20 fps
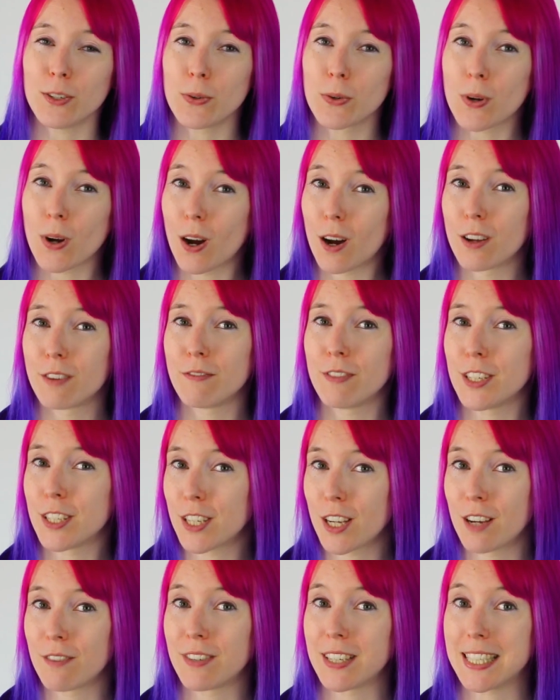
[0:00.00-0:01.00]
you can't
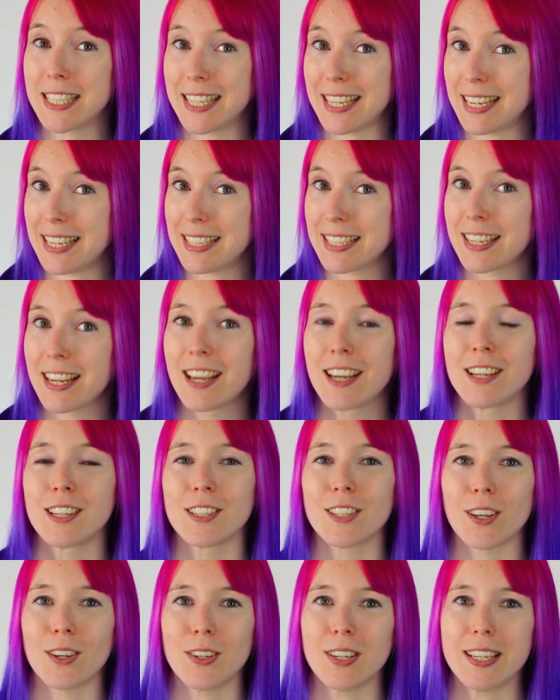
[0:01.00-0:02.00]
reserve a seat,
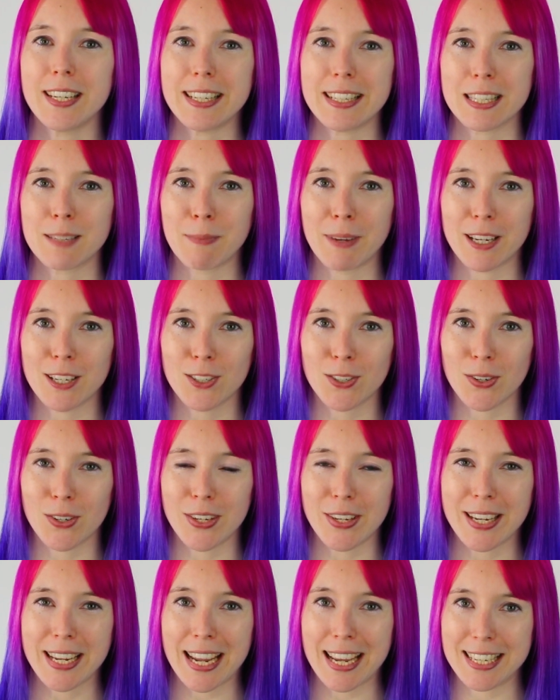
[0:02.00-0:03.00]
so you need to make sure
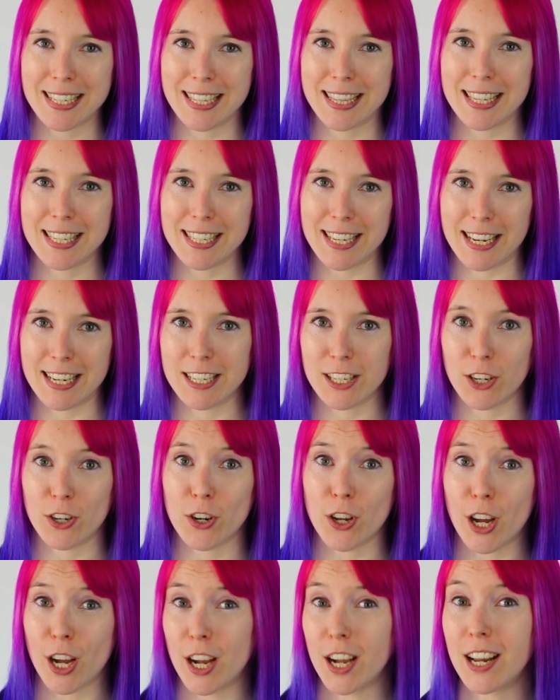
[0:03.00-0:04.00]
you get to the
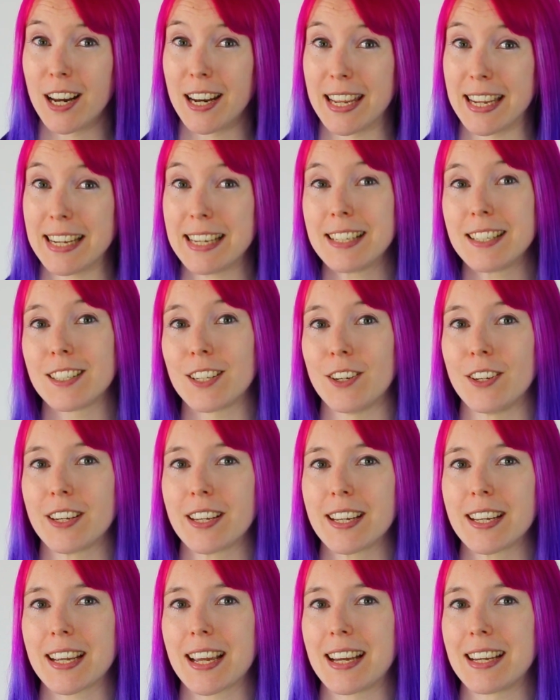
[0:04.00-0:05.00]
station early so you
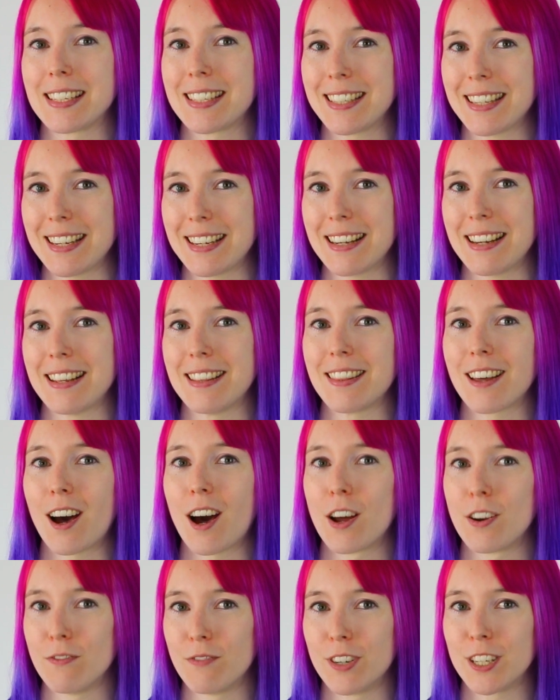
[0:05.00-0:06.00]
can get a seat in the
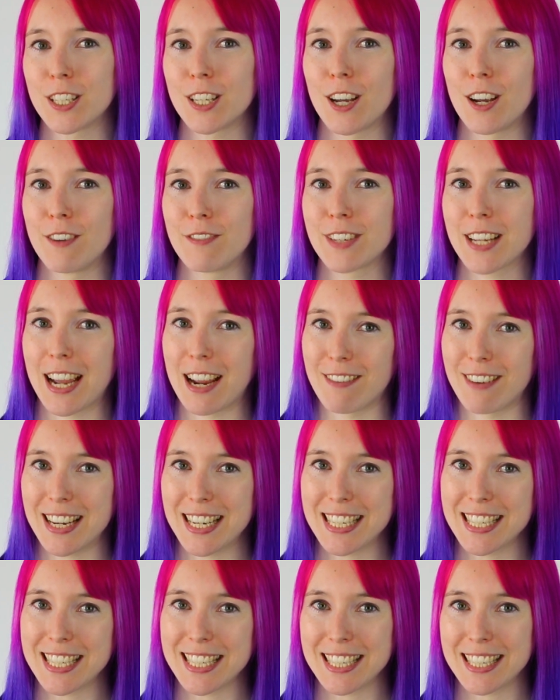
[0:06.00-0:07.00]
unreserved
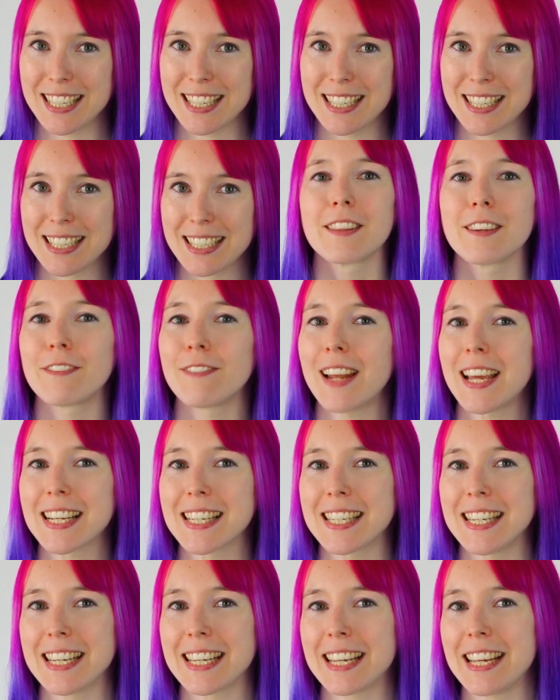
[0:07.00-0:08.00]
carriage. The
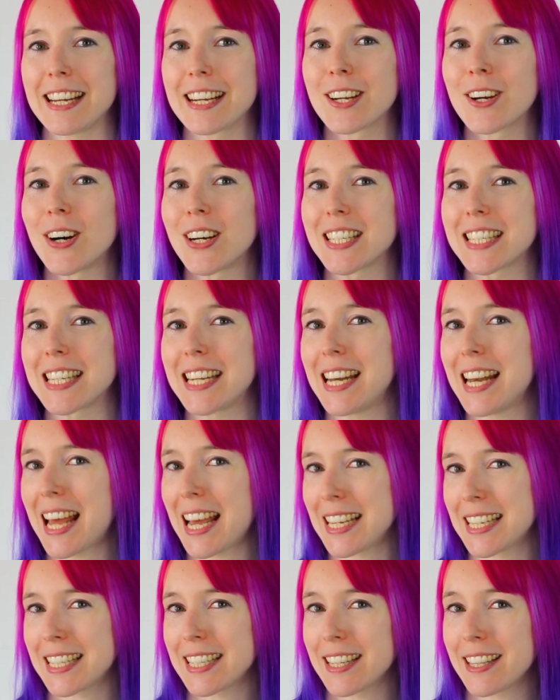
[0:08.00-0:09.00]
flex ticket costs
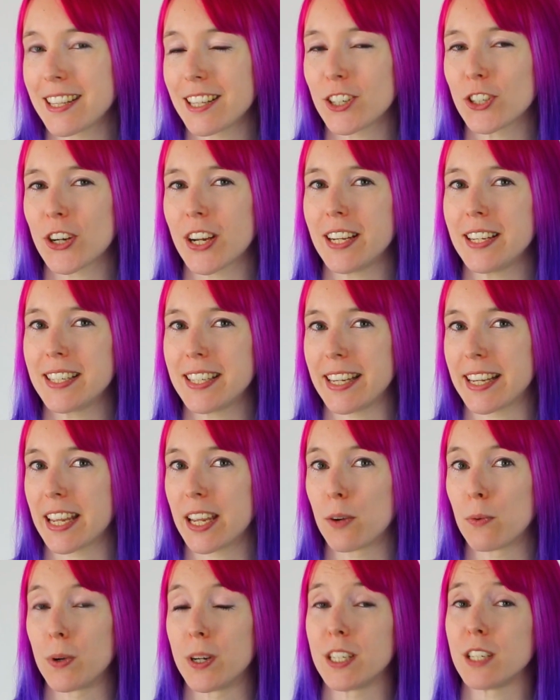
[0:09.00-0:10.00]
less than the train
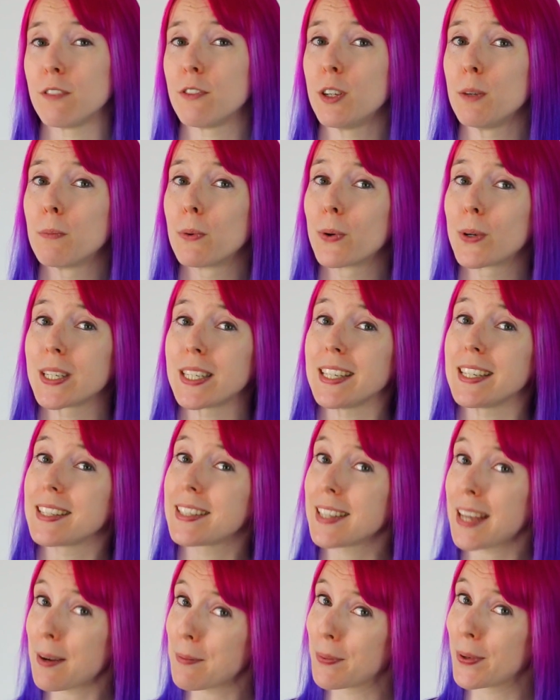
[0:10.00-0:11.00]
ticket would if you bought it
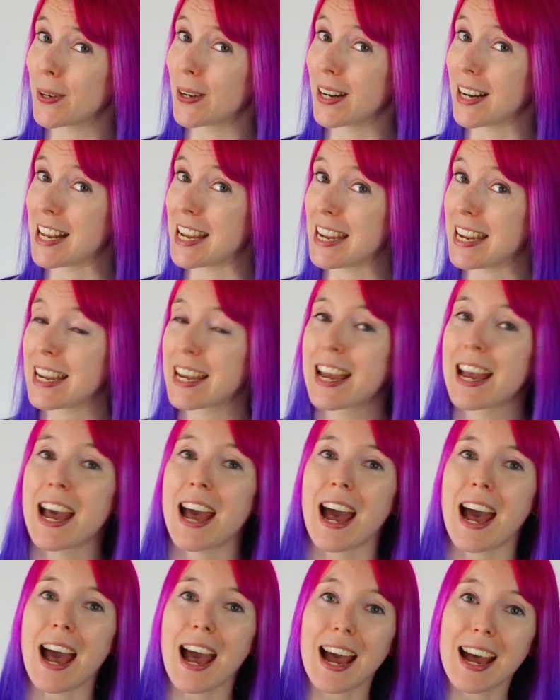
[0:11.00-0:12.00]
separately,
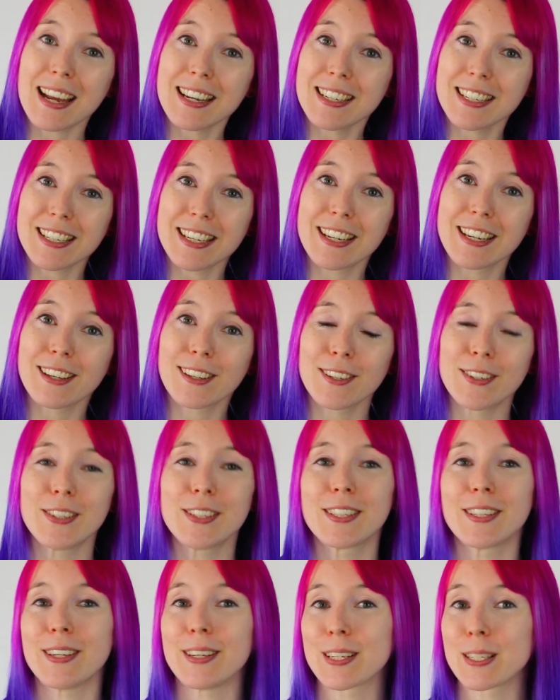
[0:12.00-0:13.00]
and it
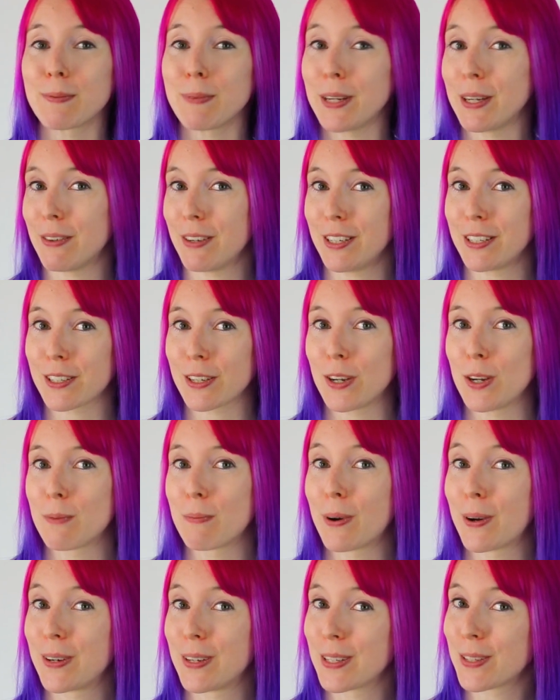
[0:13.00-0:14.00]
includes the experience
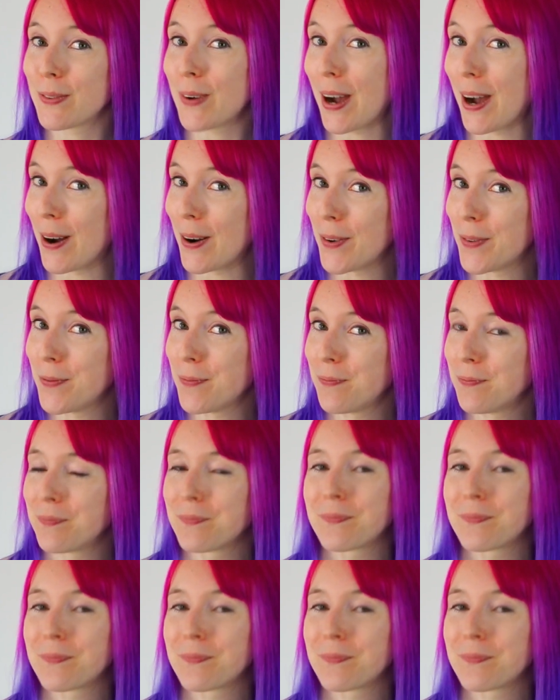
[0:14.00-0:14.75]
coupon as well.